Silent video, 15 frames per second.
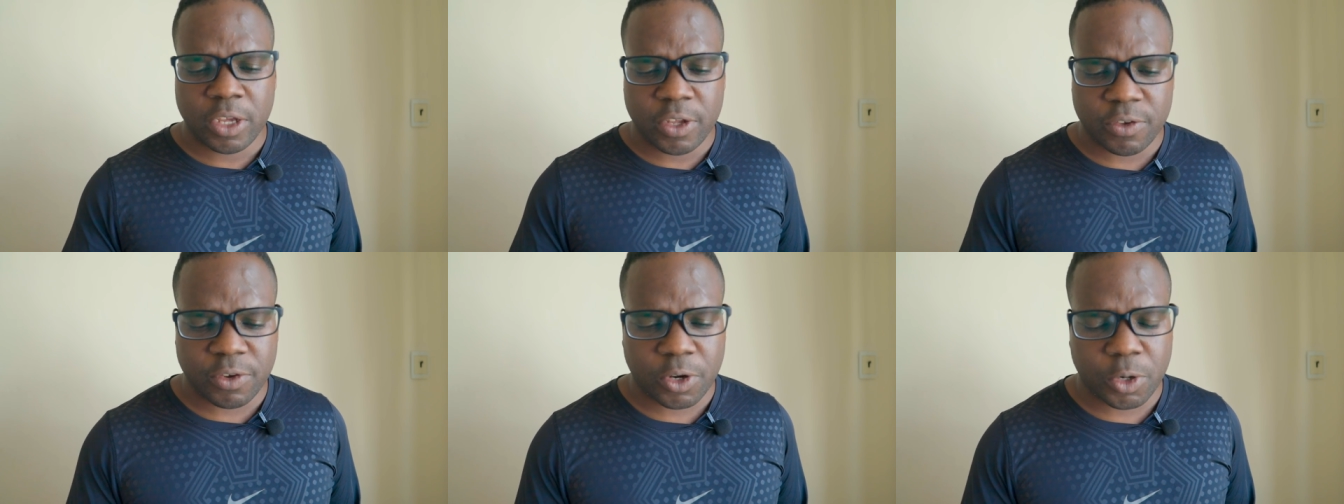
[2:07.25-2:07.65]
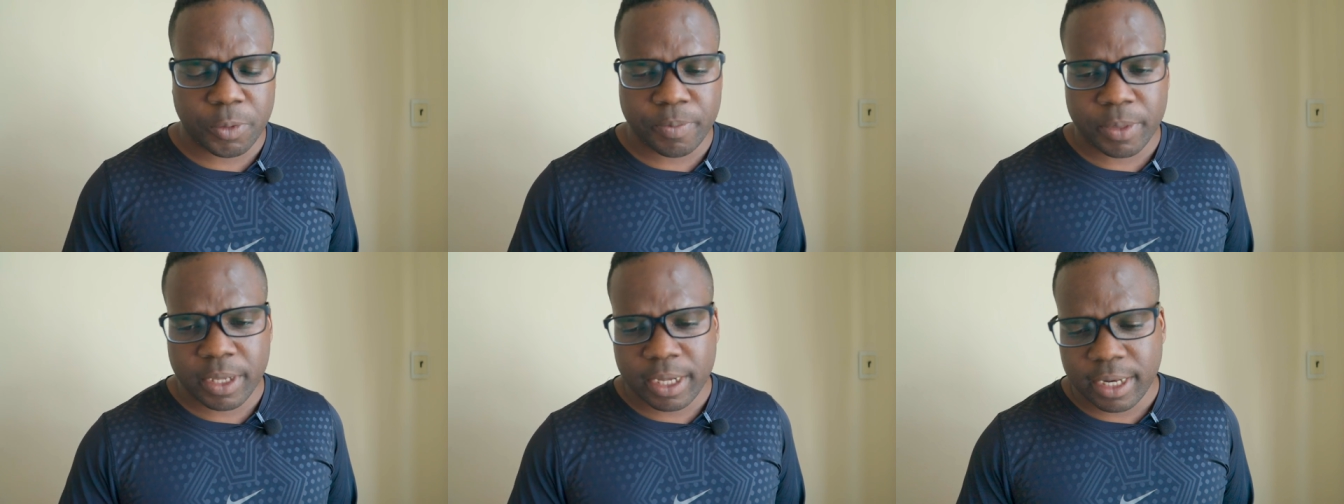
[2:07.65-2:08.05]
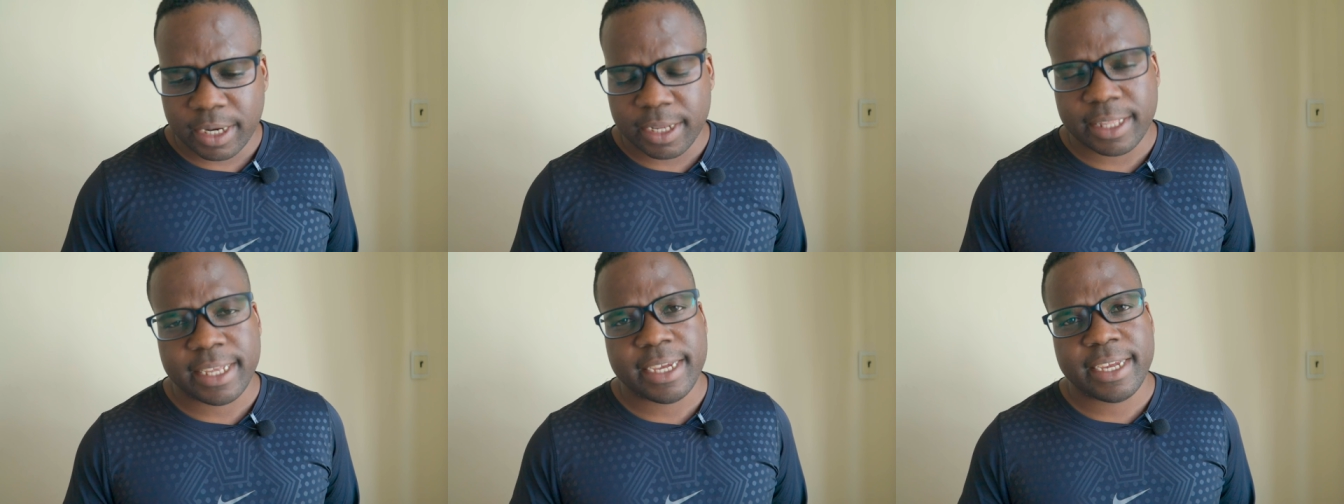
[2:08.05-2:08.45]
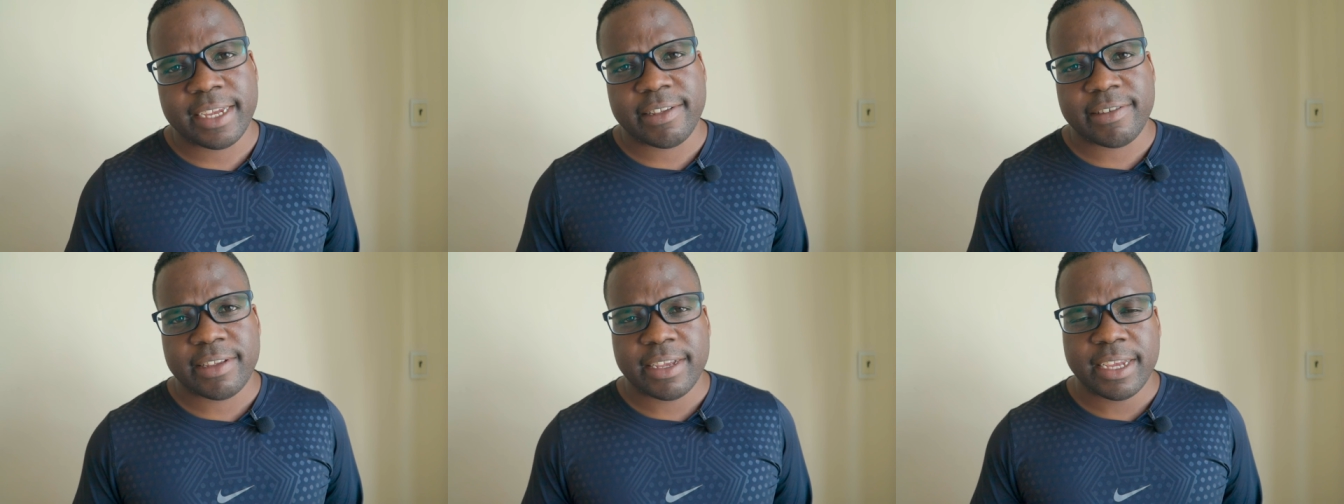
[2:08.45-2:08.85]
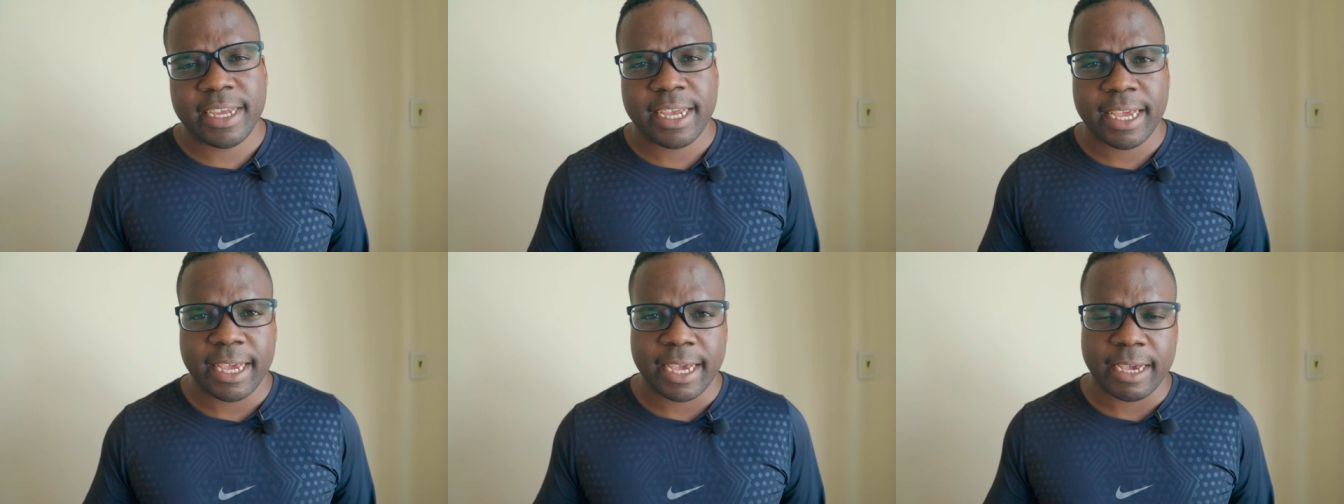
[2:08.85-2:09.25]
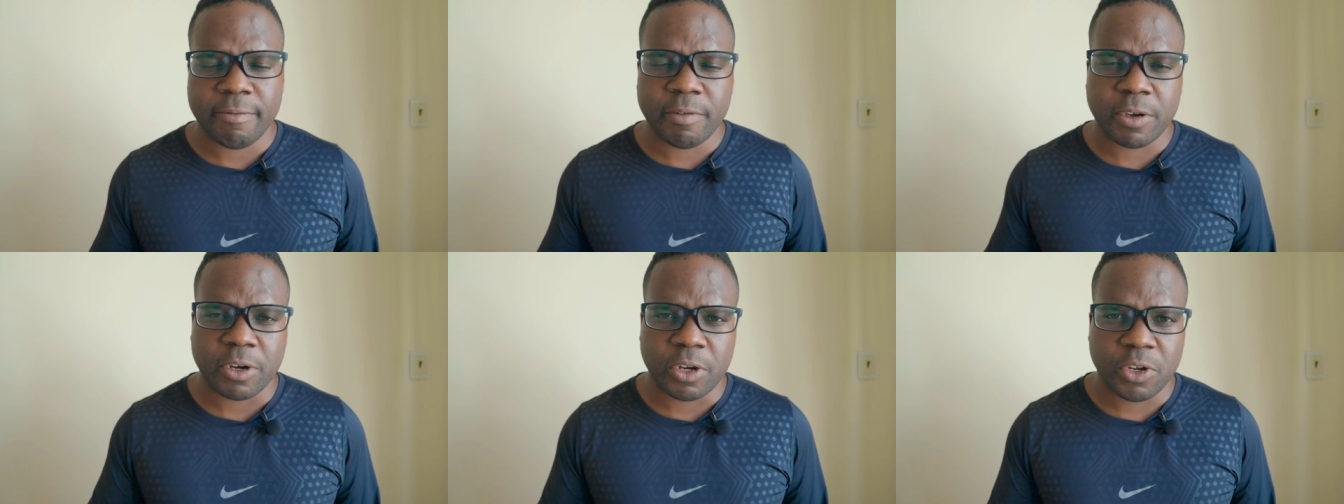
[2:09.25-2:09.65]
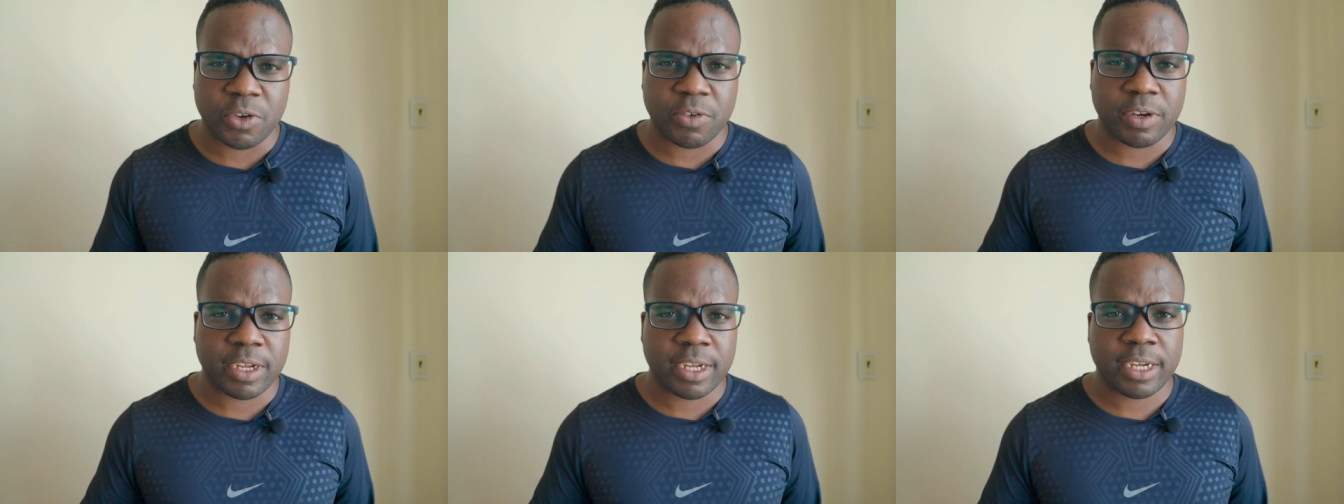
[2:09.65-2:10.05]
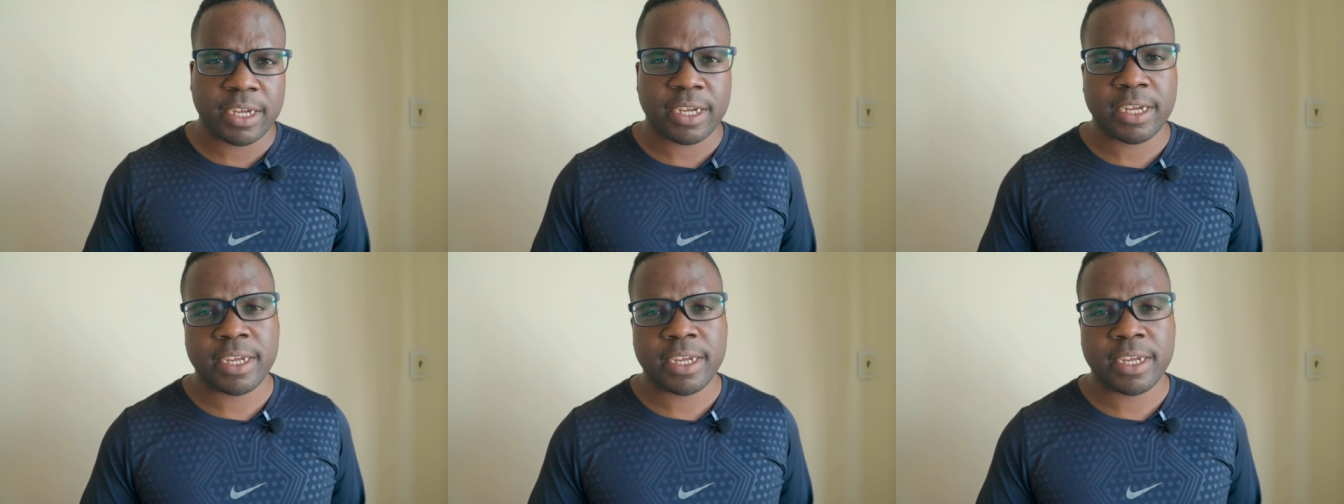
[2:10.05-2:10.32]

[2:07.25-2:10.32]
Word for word: So the thing is, every country